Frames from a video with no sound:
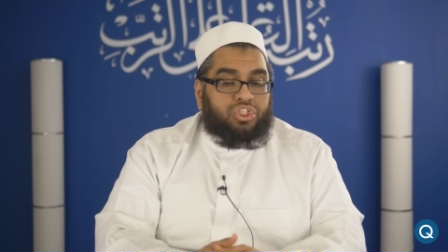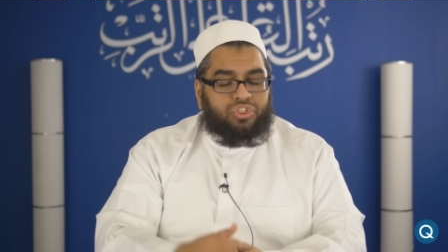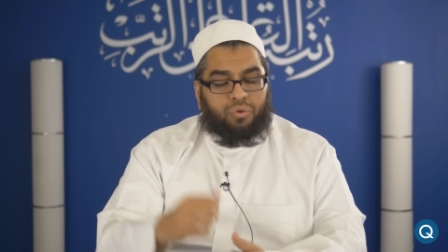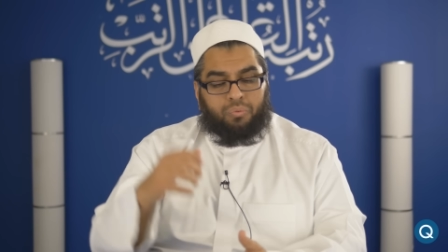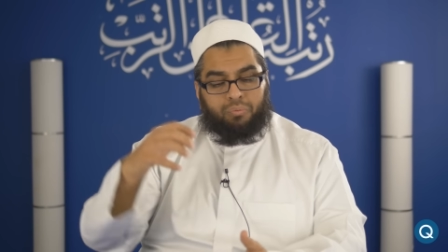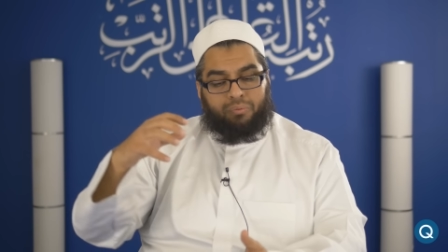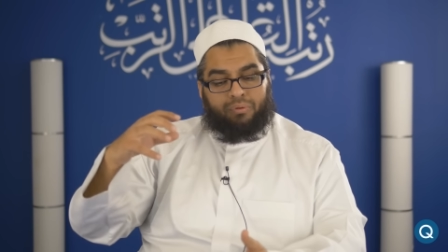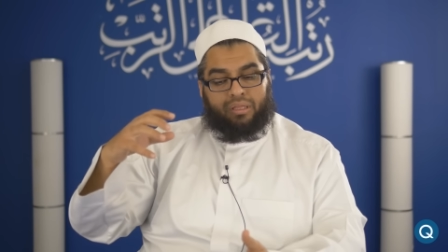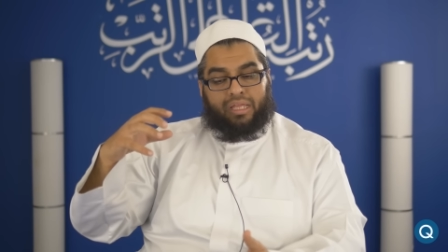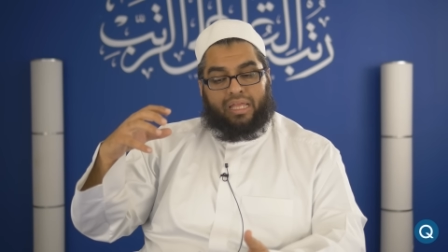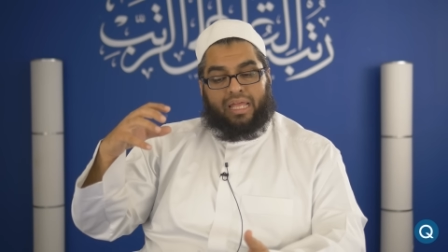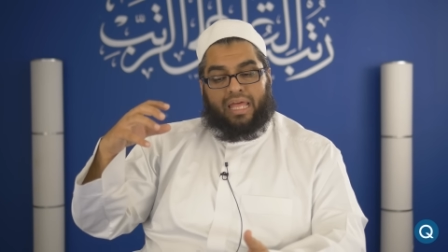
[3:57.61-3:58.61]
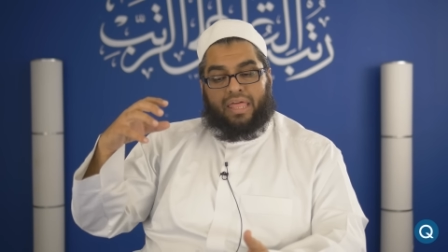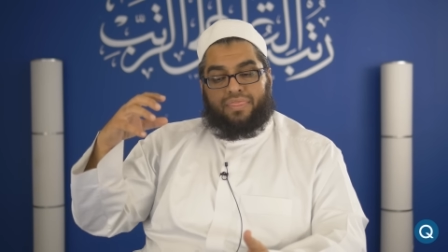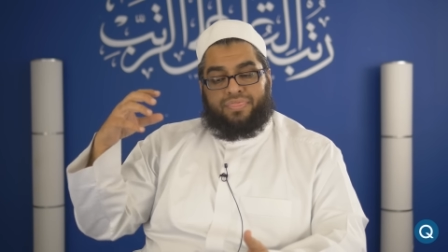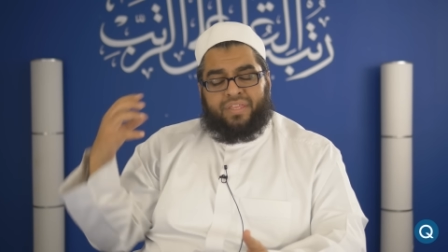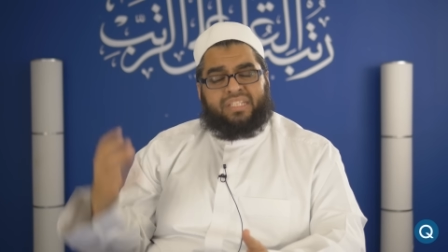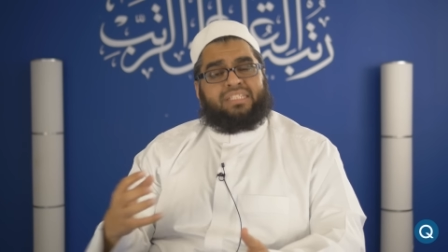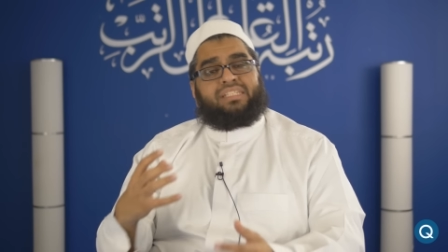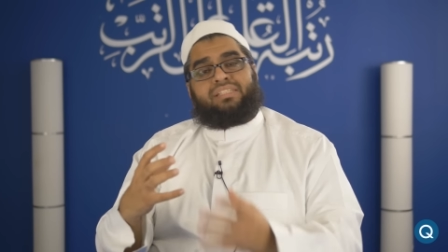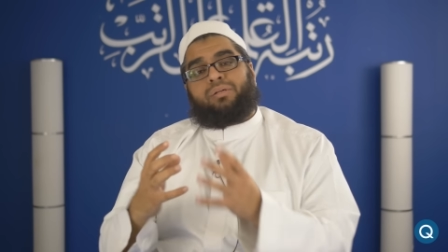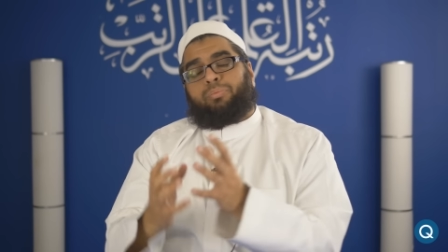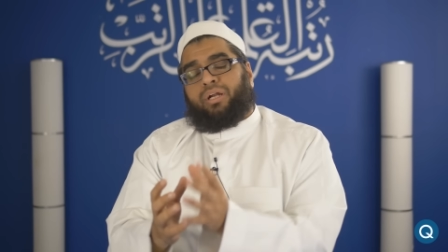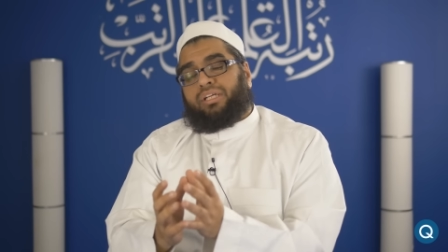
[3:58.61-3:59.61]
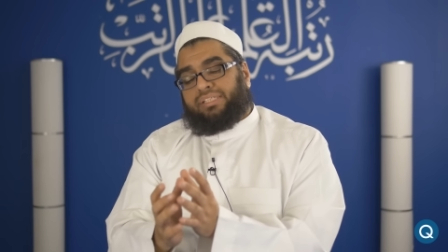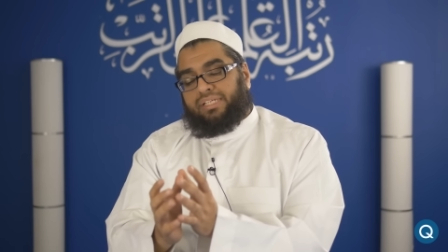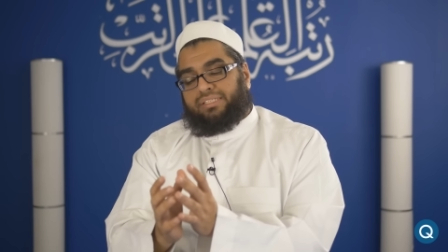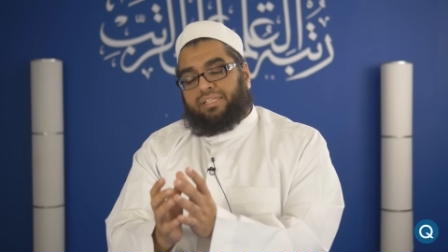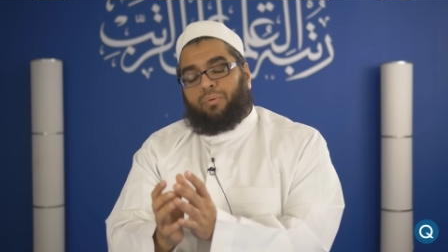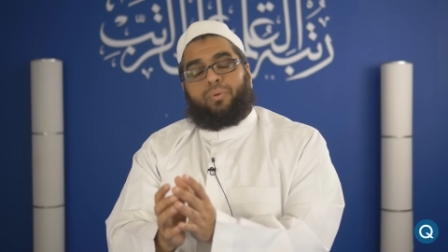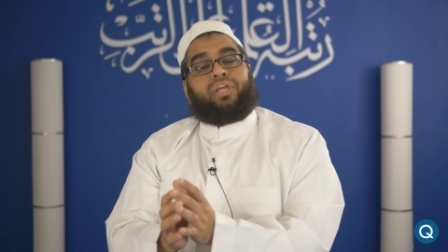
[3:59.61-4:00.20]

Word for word: So this is the process that